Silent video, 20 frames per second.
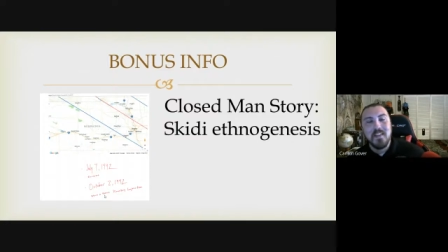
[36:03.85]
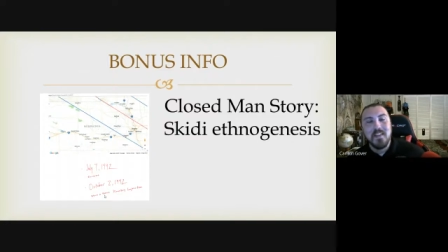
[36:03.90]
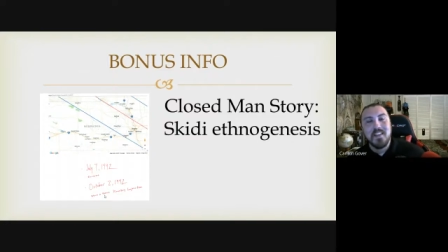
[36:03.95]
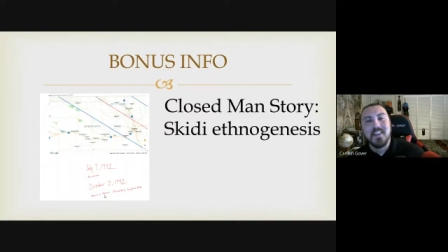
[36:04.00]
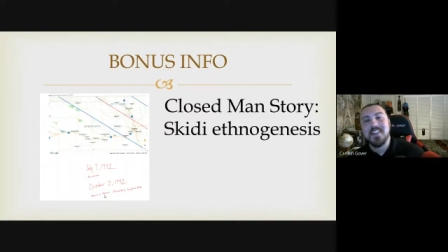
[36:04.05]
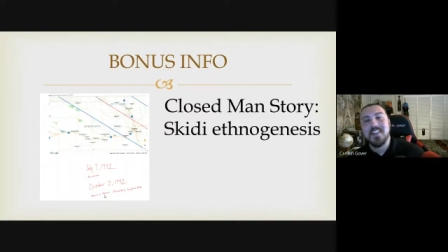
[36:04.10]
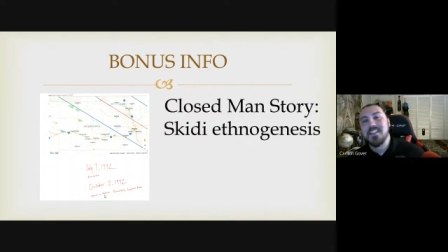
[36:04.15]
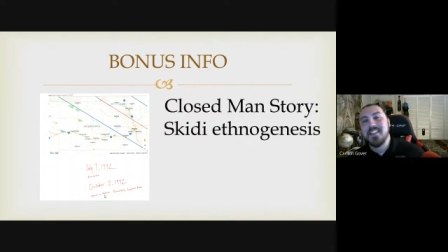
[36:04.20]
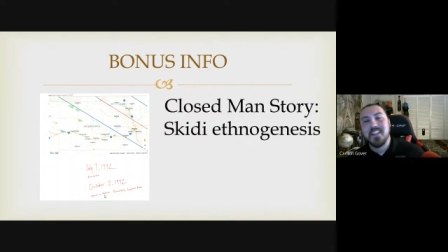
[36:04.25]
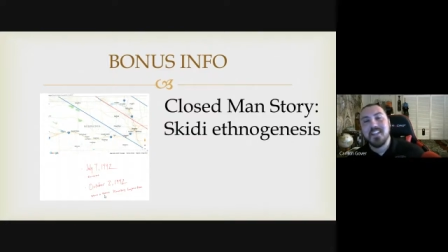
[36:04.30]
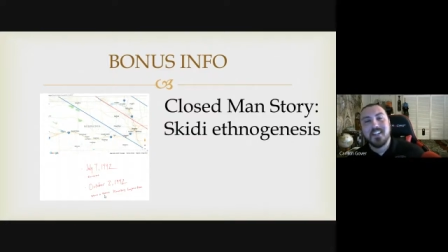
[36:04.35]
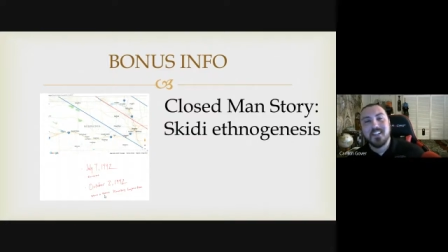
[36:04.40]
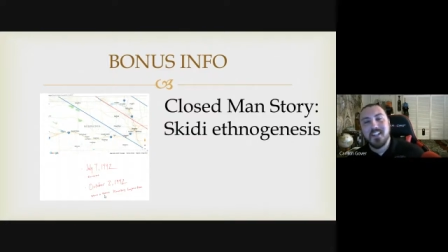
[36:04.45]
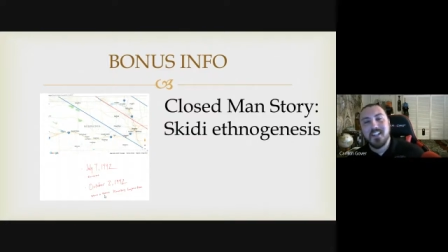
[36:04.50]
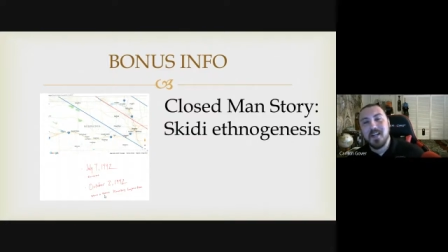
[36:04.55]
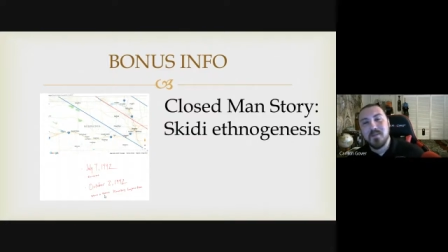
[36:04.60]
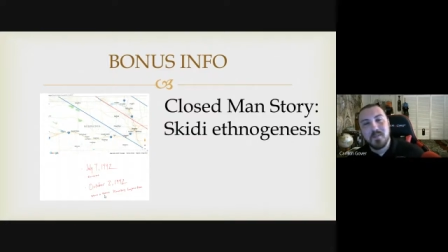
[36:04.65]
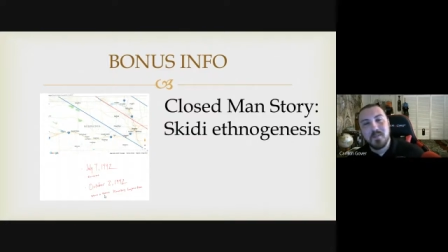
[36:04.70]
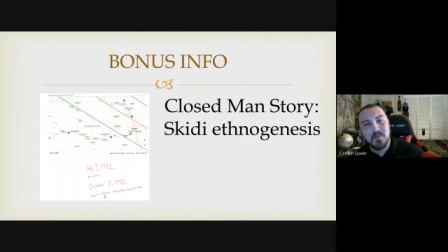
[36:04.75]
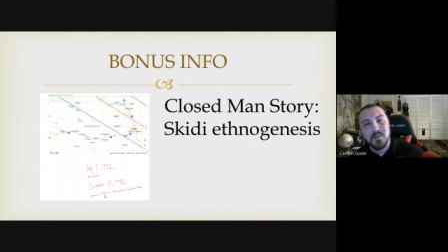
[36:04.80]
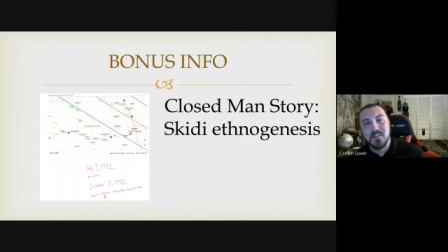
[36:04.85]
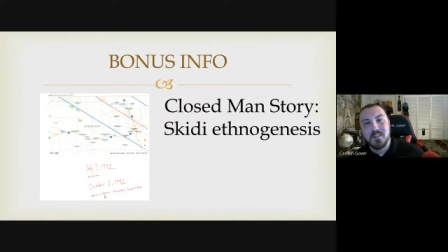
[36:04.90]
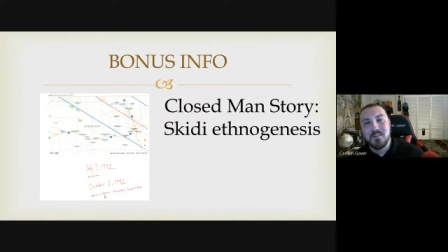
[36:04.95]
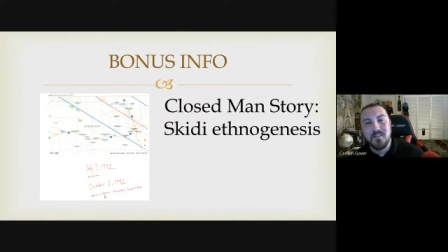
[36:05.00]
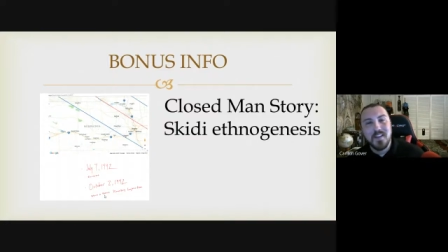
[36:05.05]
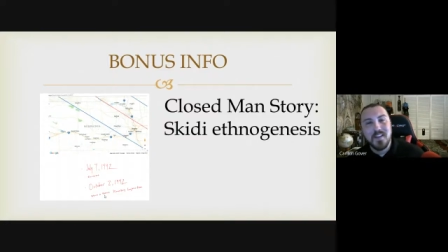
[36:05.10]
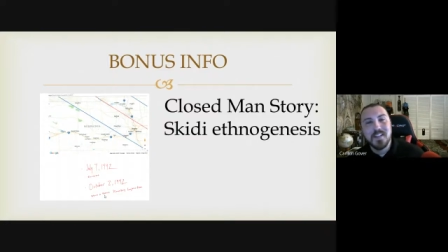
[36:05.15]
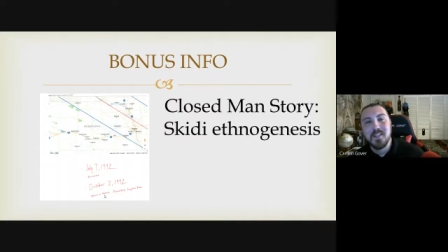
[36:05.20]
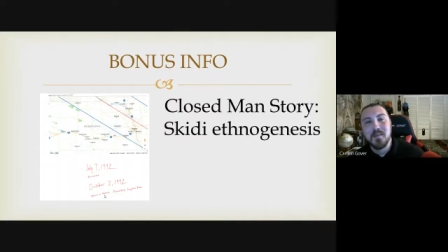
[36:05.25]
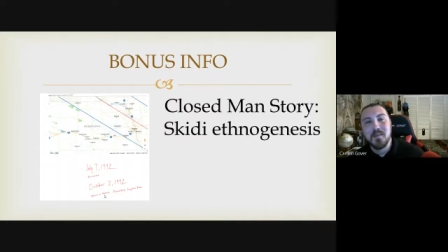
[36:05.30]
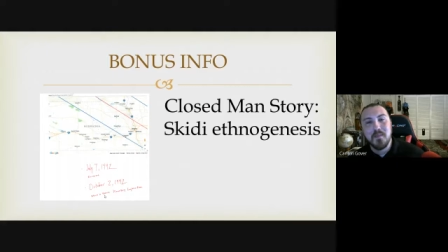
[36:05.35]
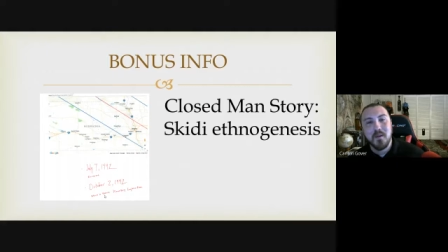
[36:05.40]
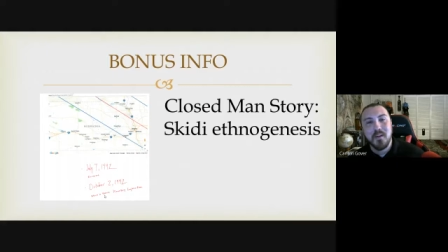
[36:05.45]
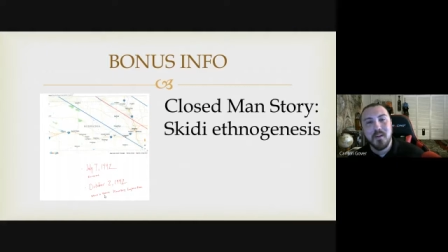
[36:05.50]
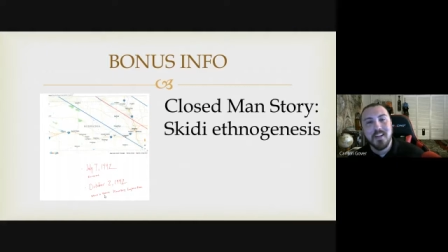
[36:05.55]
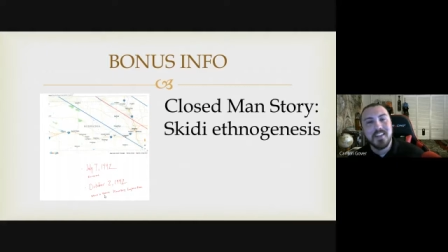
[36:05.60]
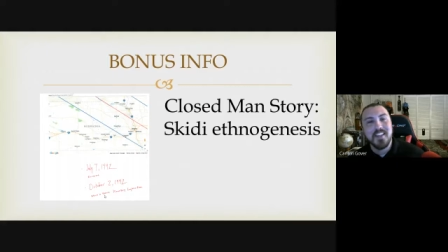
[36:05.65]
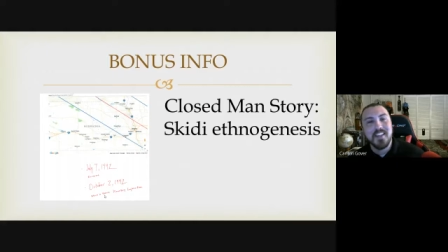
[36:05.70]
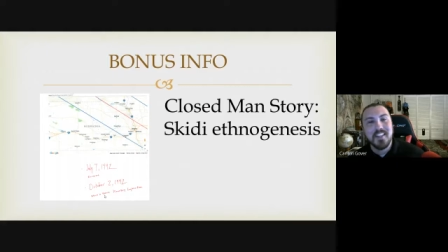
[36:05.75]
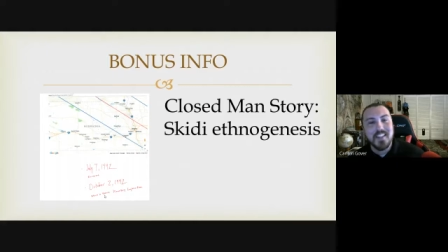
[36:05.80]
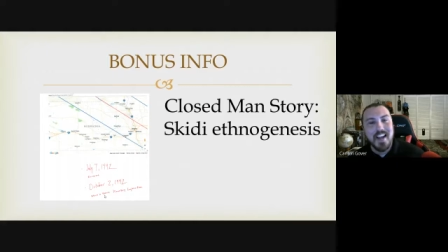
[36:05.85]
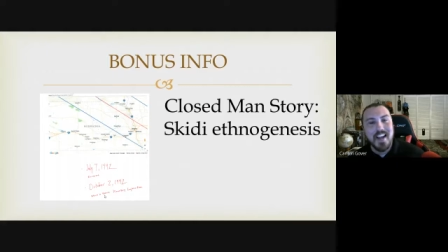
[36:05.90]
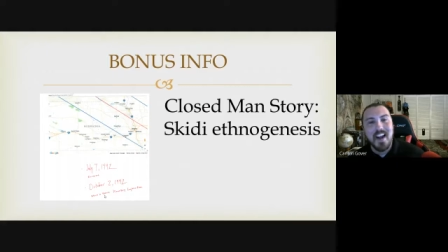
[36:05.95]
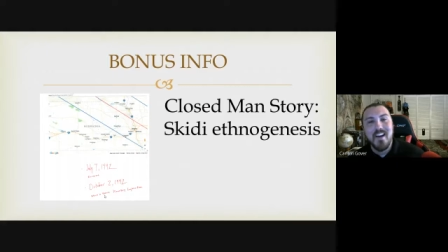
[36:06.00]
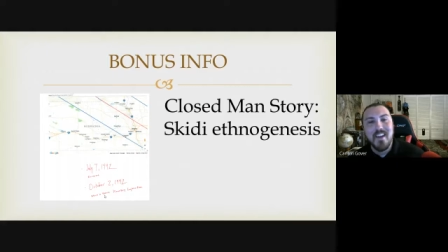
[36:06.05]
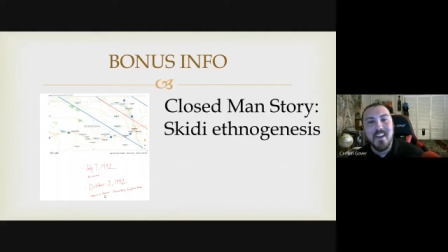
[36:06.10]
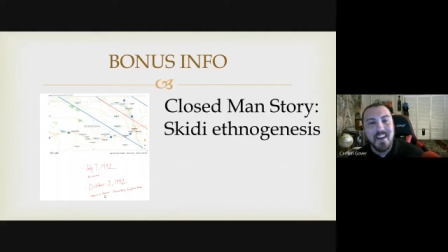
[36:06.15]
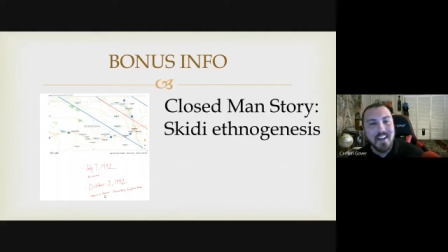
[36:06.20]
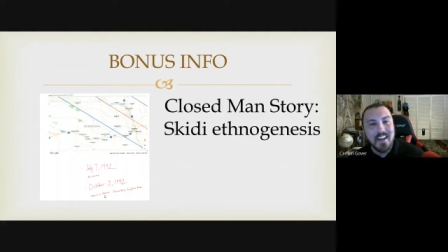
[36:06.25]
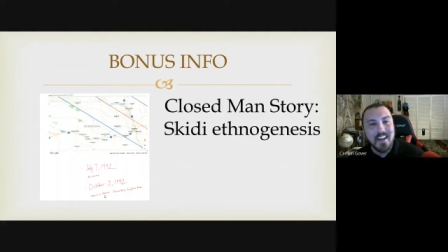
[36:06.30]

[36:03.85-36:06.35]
this eclipse was visible in this area